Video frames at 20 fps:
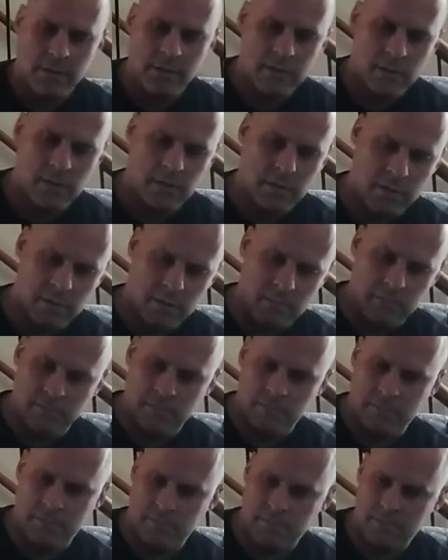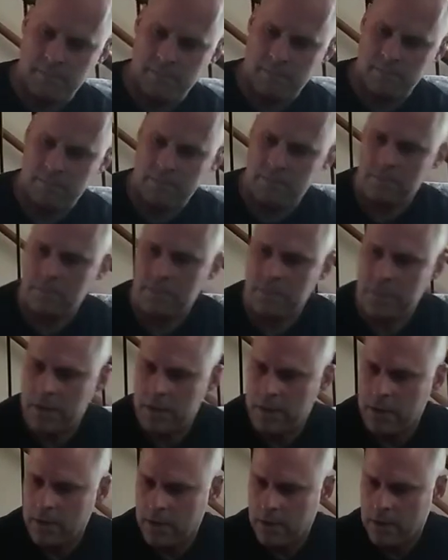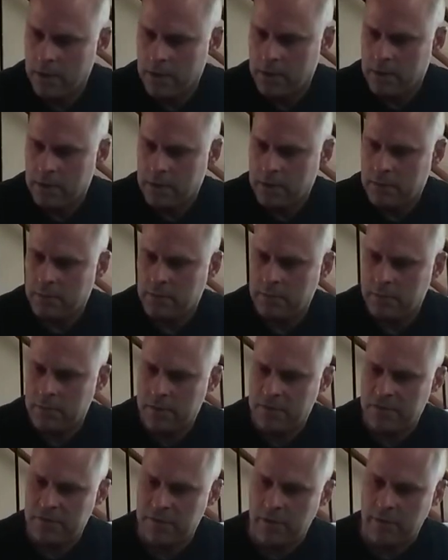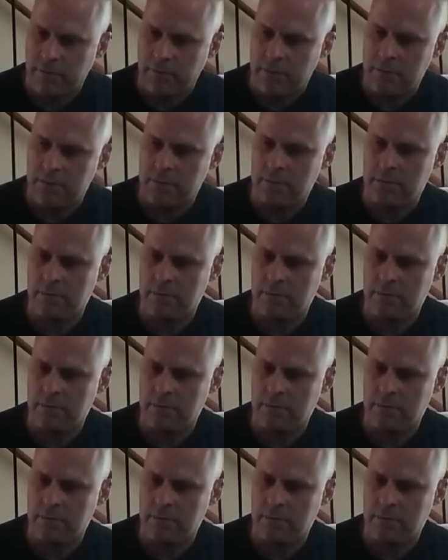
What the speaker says: There's another one.